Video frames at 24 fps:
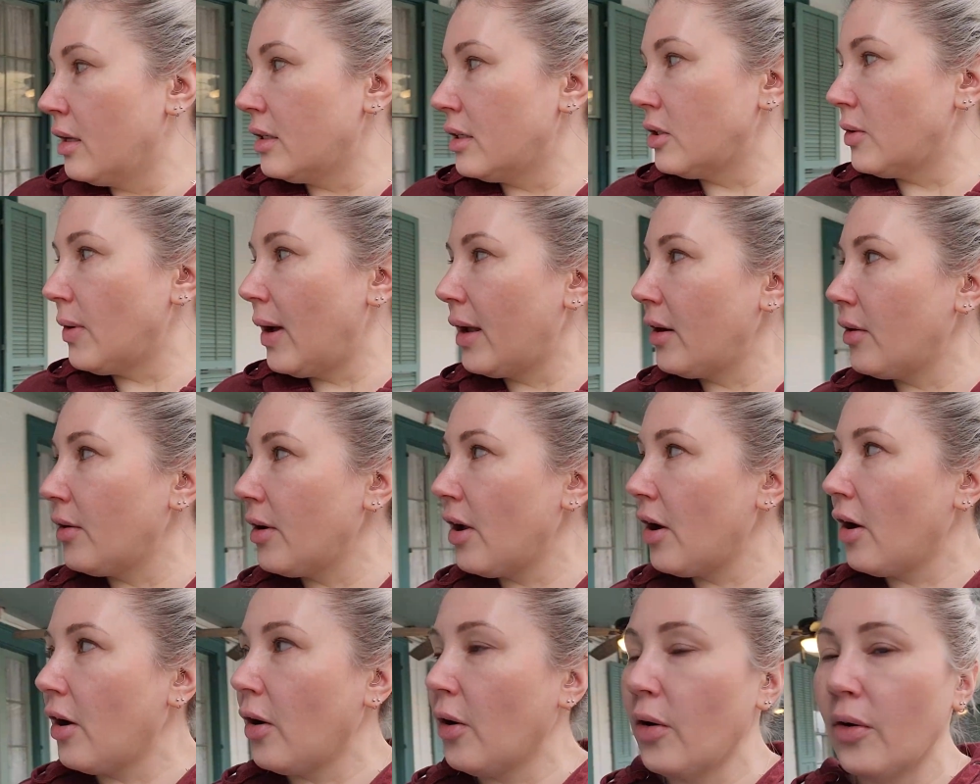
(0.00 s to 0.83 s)
So I don't
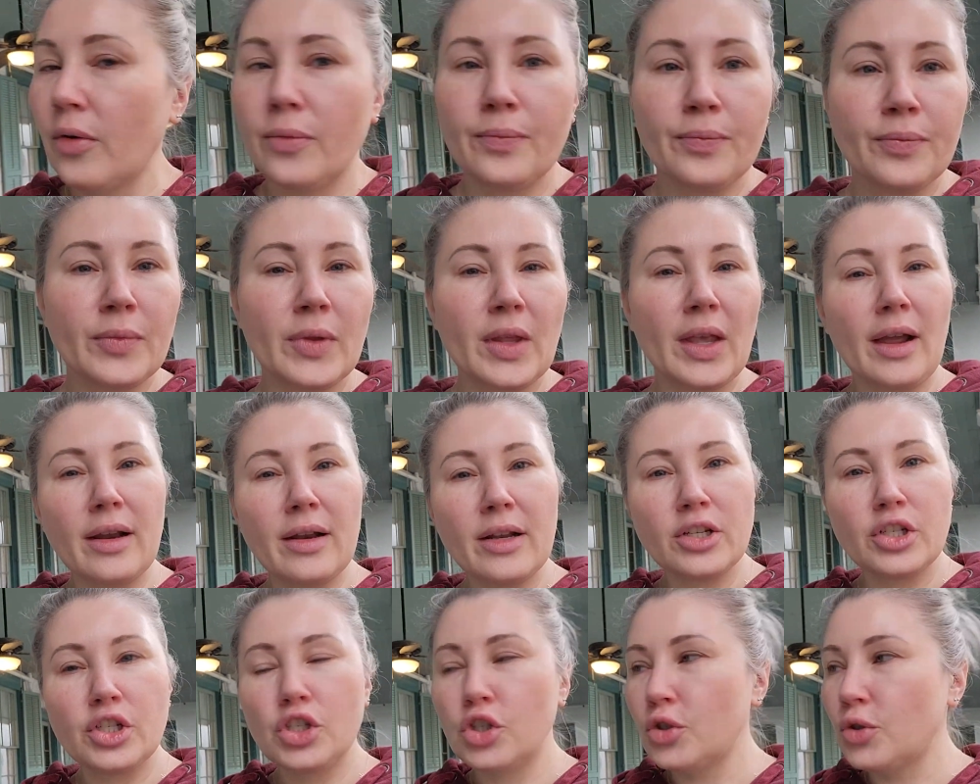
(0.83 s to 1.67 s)
know,
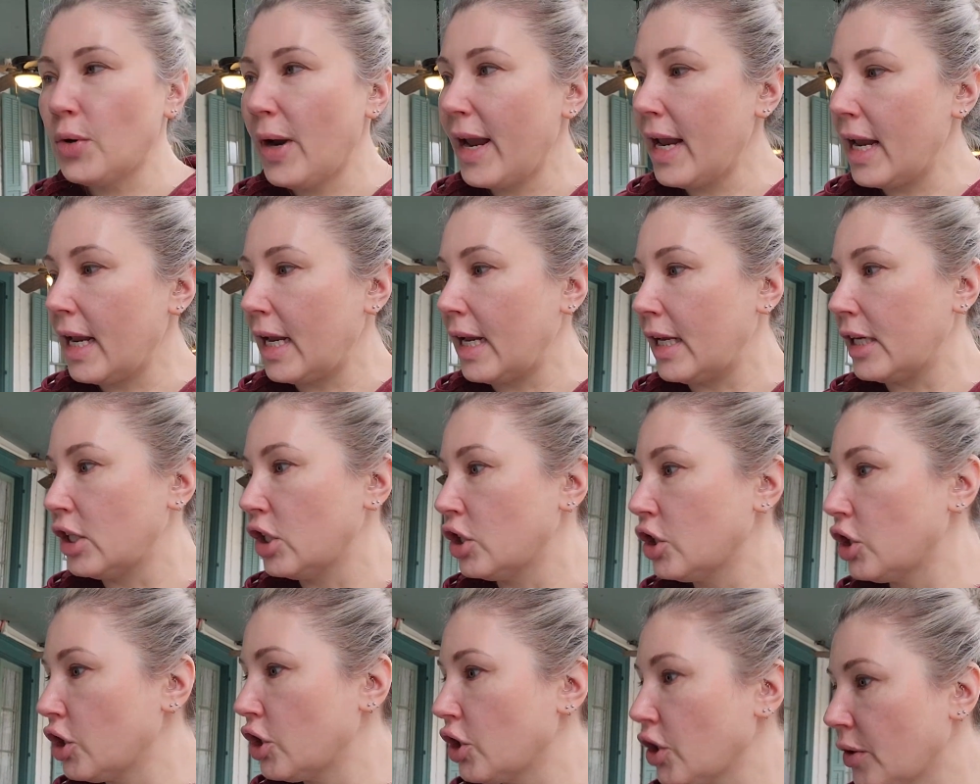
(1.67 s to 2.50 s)
kind of
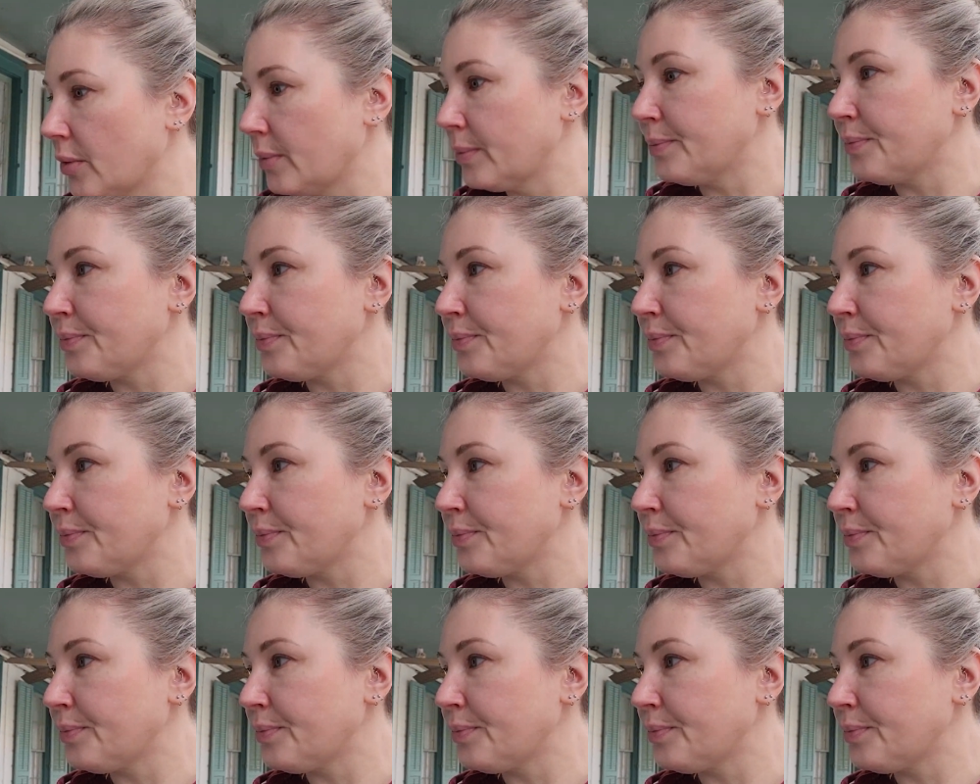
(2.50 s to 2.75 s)
strange.